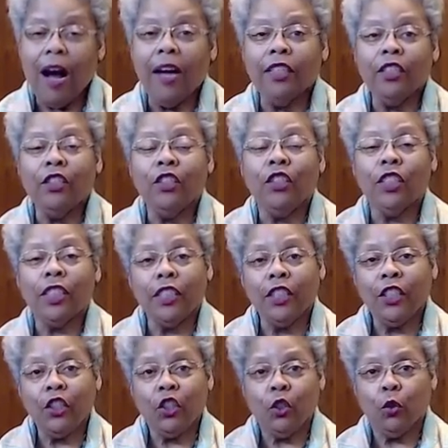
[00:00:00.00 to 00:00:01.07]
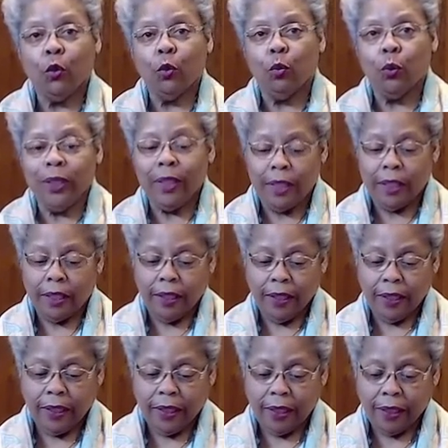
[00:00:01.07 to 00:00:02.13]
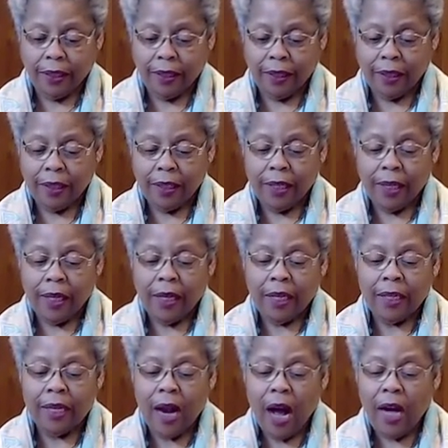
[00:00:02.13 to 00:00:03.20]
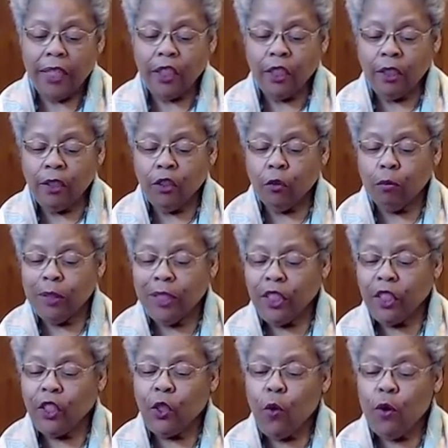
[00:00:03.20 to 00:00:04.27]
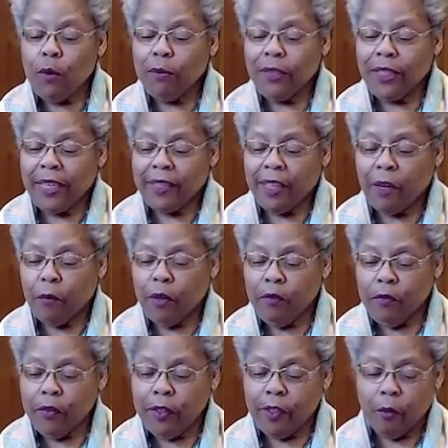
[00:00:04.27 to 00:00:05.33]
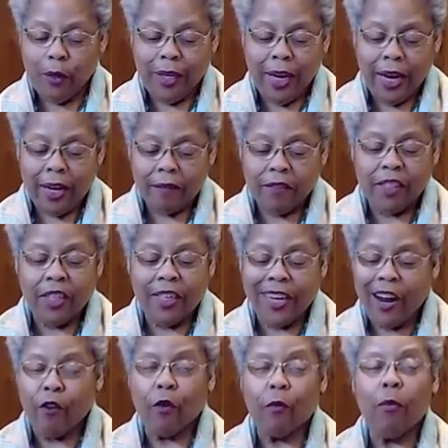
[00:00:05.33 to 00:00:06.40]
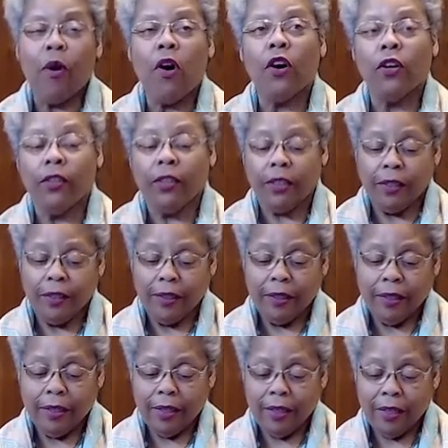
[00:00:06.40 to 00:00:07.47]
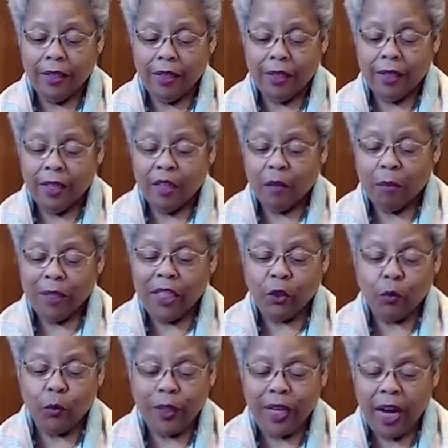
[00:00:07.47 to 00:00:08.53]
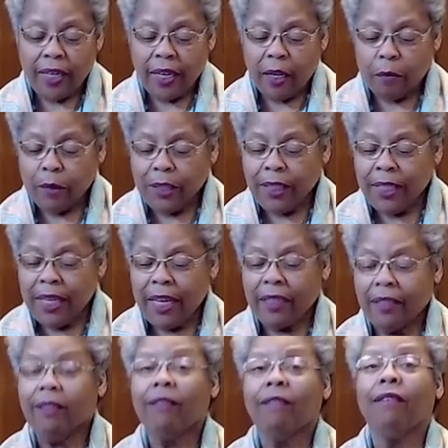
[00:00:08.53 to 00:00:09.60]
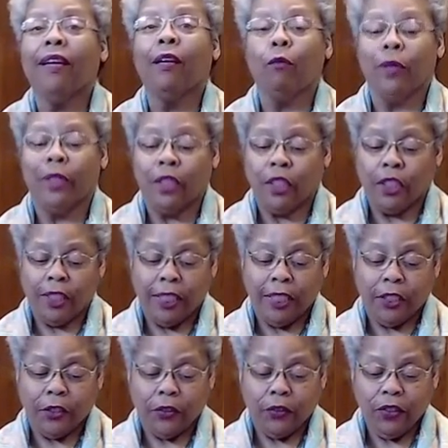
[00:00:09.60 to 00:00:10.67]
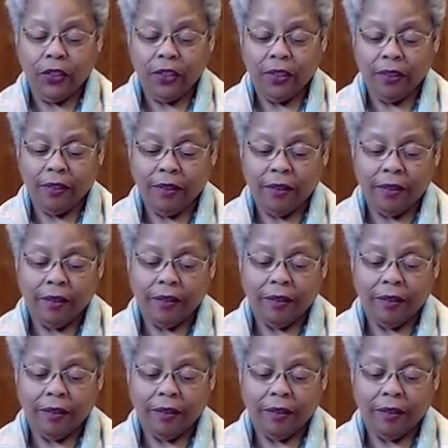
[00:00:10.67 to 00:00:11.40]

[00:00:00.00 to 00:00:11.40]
not just to witness, not to be so upset that we feel we have done our part because we got upset and went to tears